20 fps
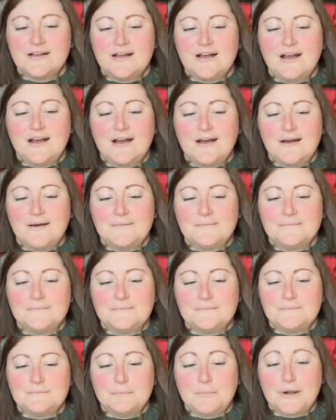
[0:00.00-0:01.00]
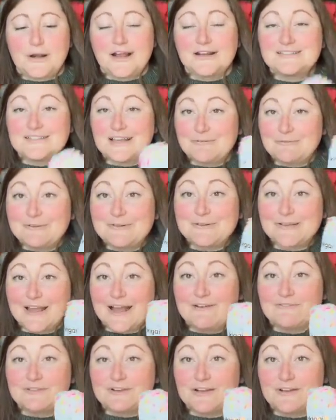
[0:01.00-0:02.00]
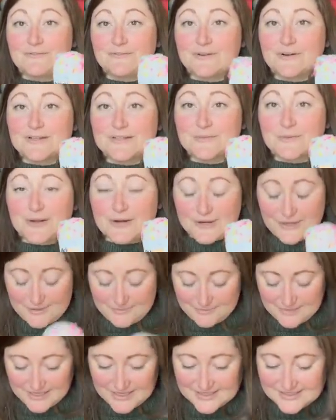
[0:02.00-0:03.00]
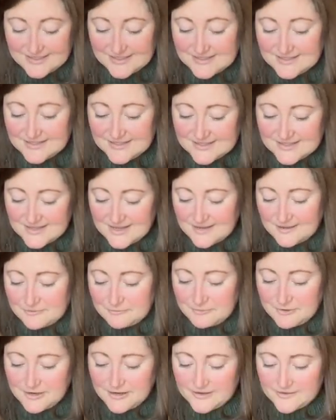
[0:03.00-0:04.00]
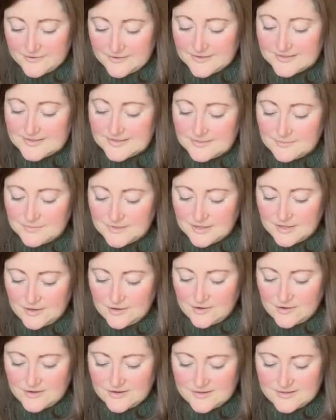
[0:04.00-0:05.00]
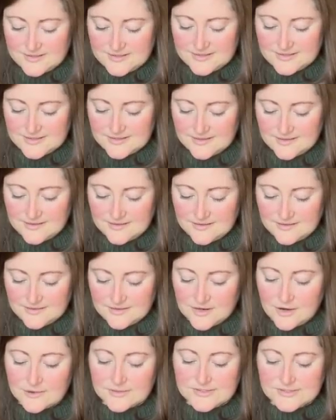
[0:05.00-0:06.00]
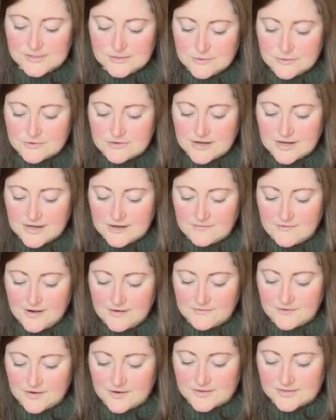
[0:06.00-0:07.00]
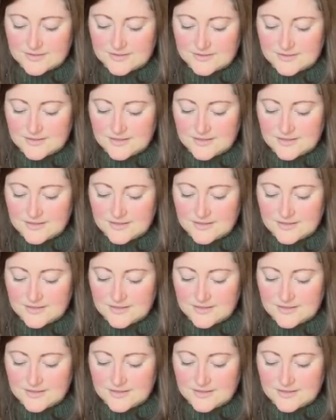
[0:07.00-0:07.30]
But I definitely have enough for a sweater because this is like 300 and something yards. No, it's 285 yards.